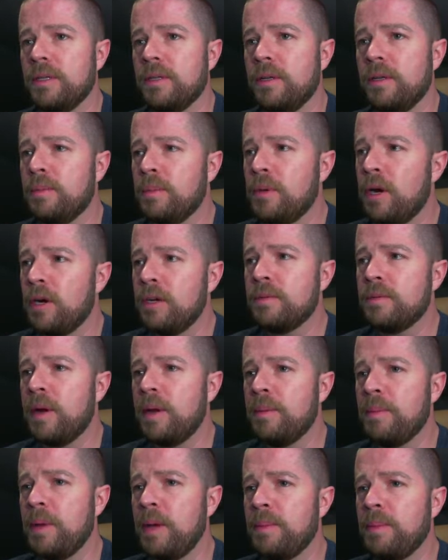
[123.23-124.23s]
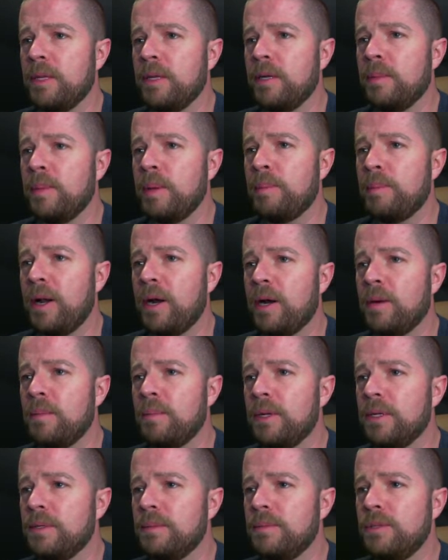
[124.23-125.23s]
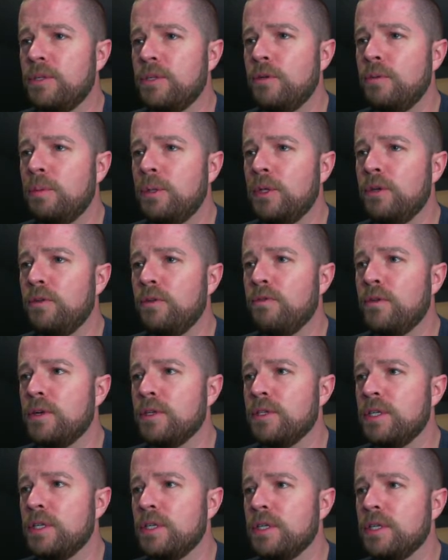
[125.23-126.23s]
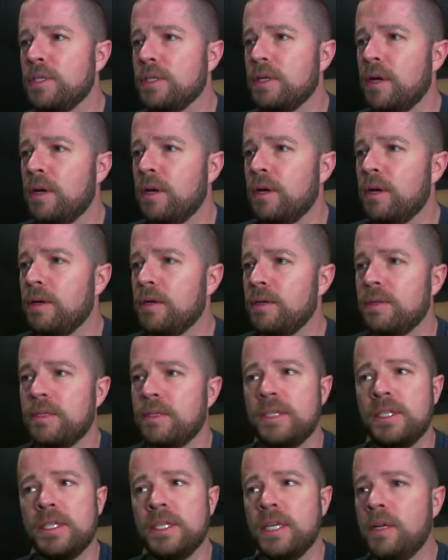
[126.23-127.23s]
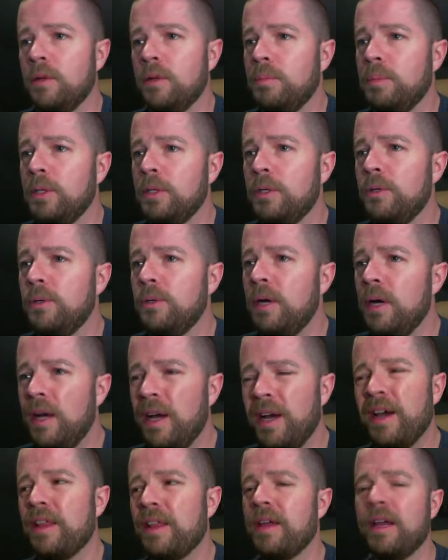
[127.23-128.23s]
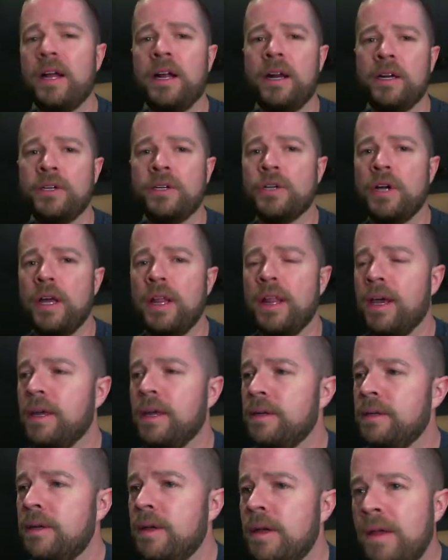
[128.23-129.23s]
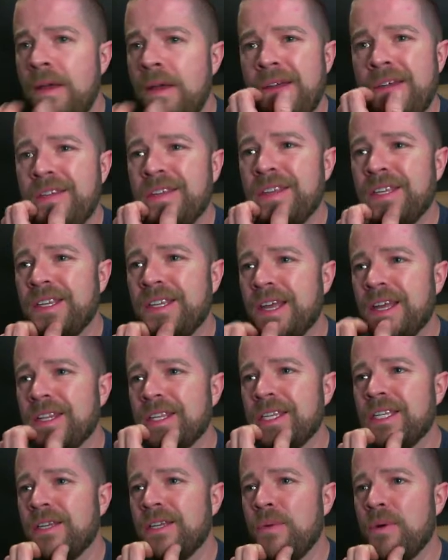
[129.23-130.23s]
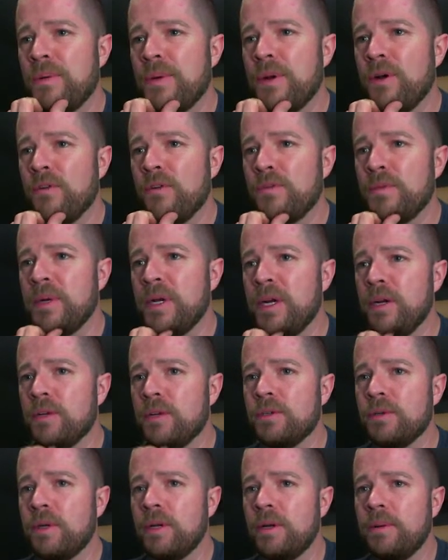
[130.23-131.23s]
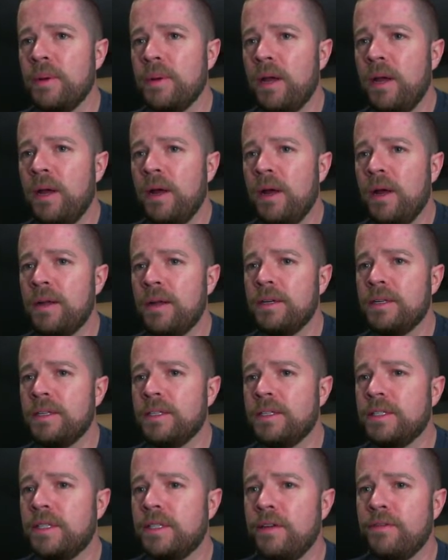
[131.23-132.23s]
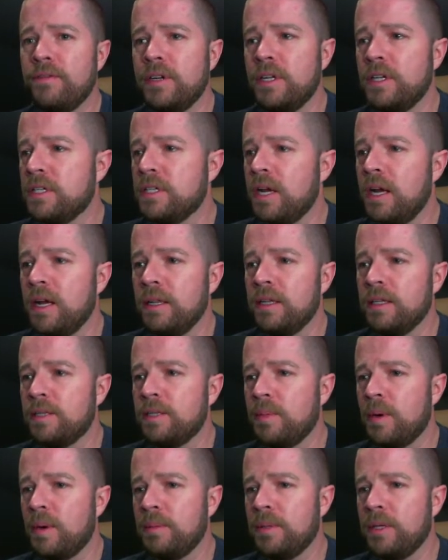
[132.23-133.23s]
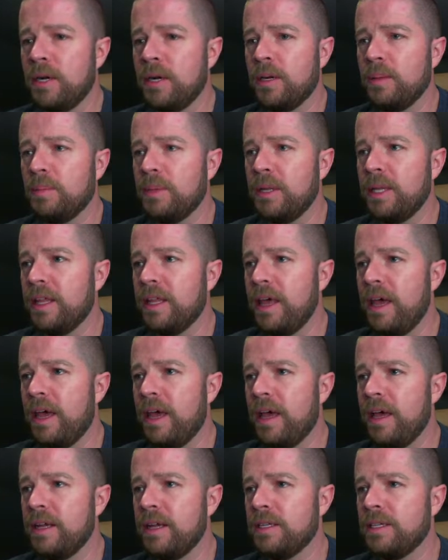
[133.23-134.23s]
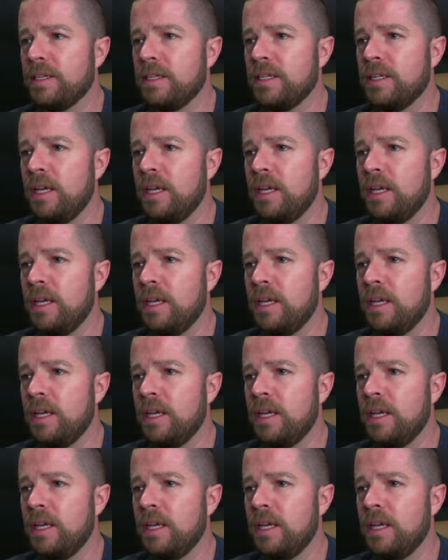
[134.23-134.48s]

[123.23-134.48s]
Hypnotic Sprite might be a little bit better, but 2 blue versus single blue, I think I'm going to try that. And see where we go from here. So here we got Deafening Silence, probably not going to play that.